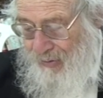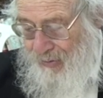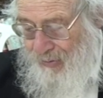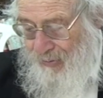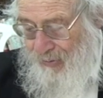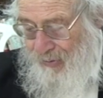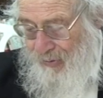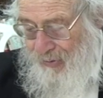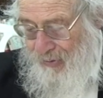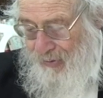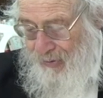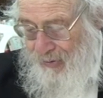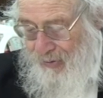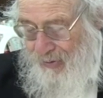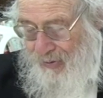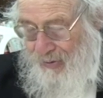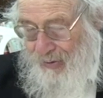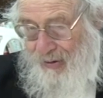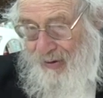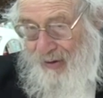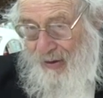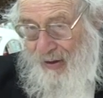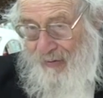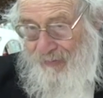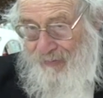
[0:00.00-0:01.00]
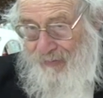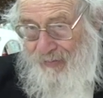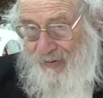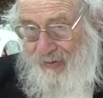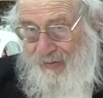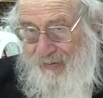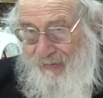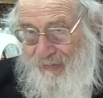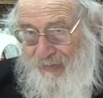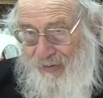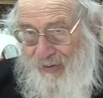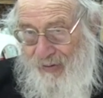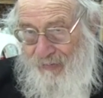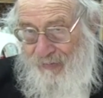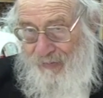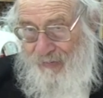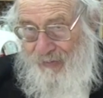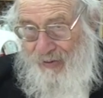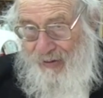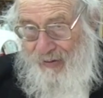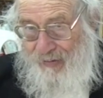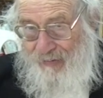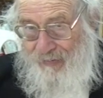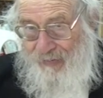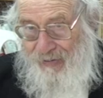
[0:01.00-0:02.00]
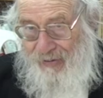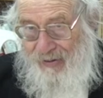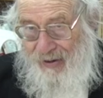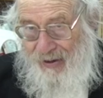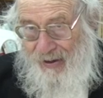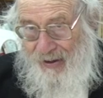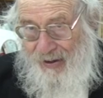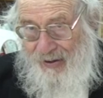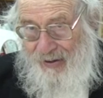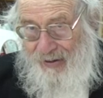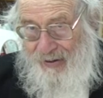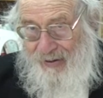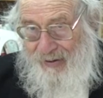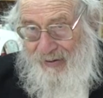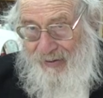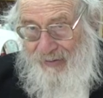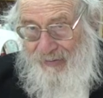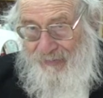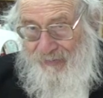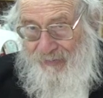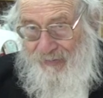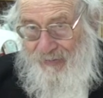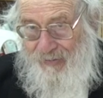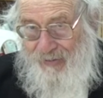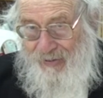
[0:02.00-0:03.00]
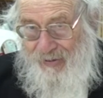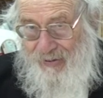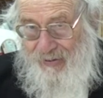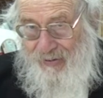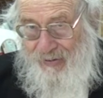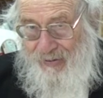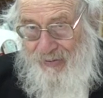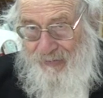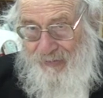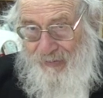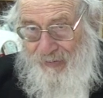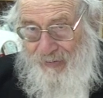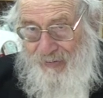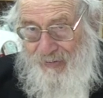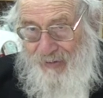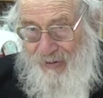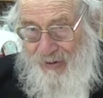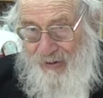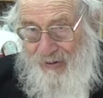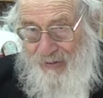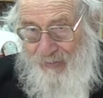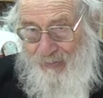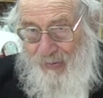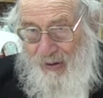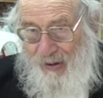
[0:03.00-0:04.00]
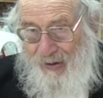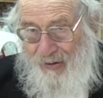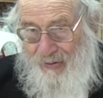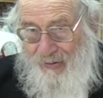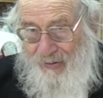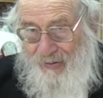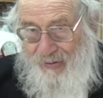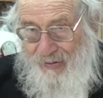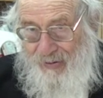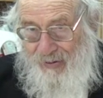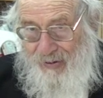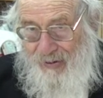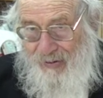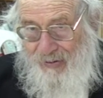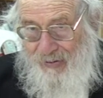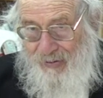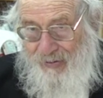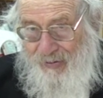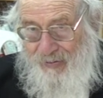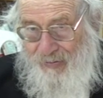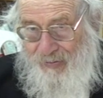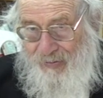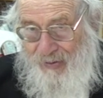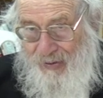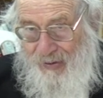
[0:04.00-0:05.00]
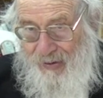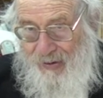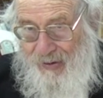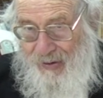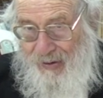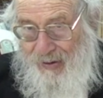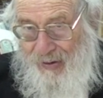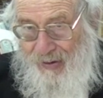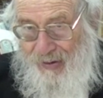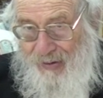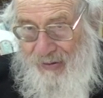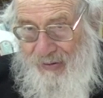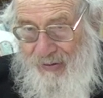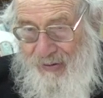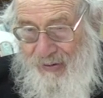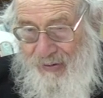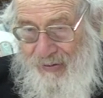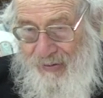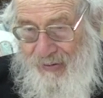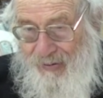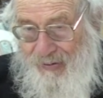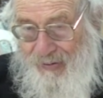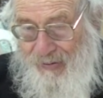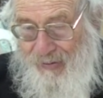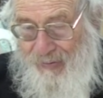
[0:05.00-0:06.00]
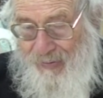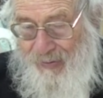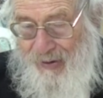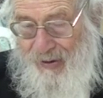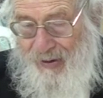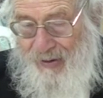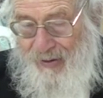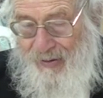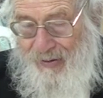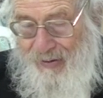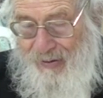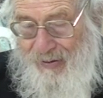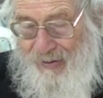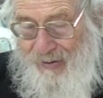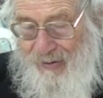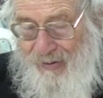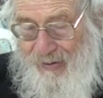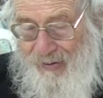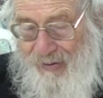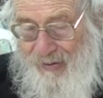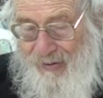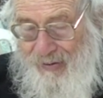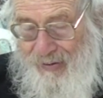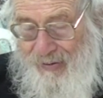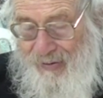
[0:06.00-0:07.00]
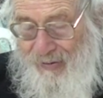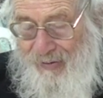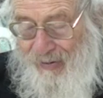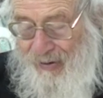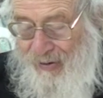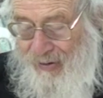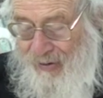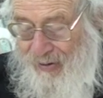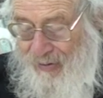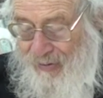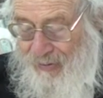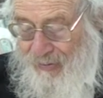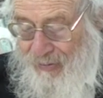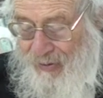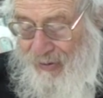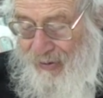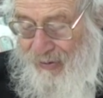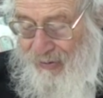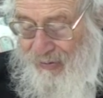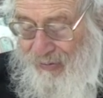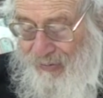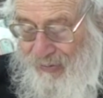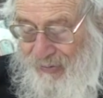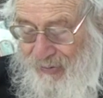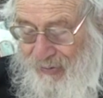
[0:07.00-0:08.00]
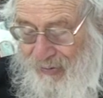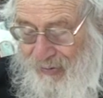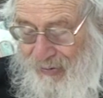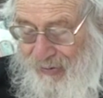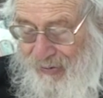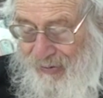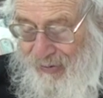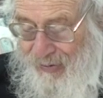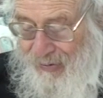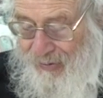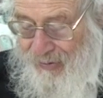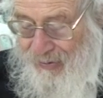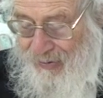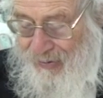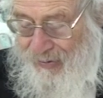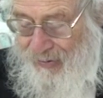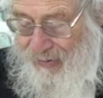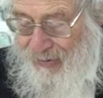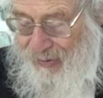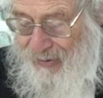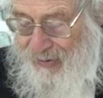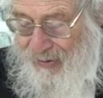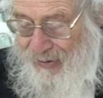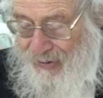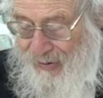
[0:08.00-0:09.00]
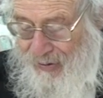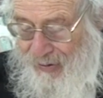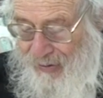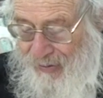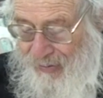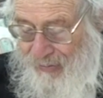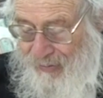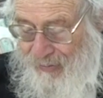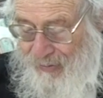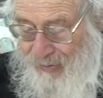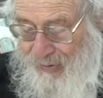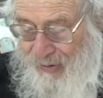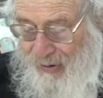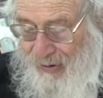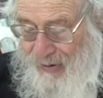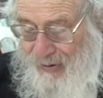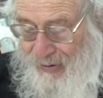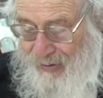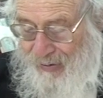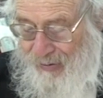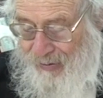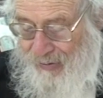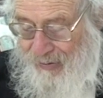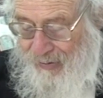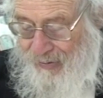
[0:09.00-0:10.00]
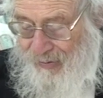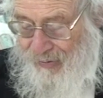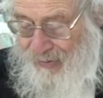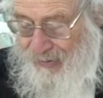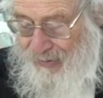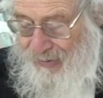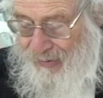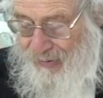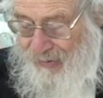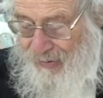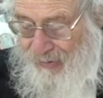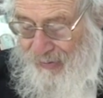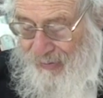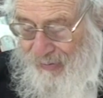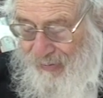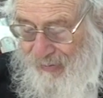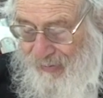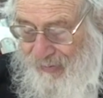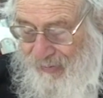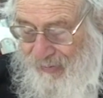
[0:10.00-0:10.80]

to put after, if you take the ladle from the soup, from the pot to the soup, to the plate, you made to put bread or curd.